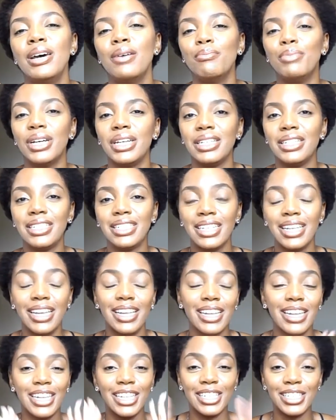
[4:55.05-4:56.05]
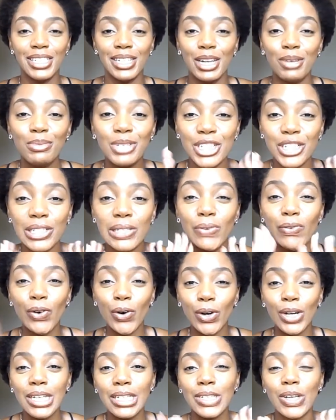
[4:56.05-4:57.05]
but let me just
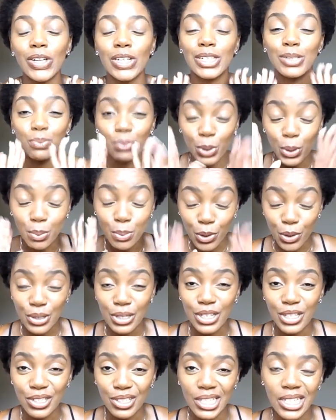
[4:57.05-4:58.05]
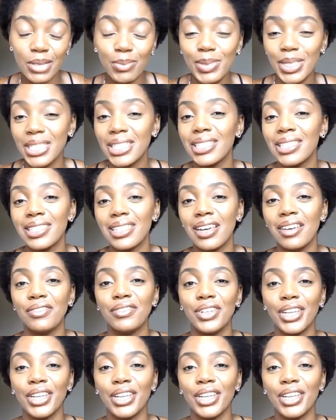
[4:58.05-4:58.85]
focus on the protein treatment itself.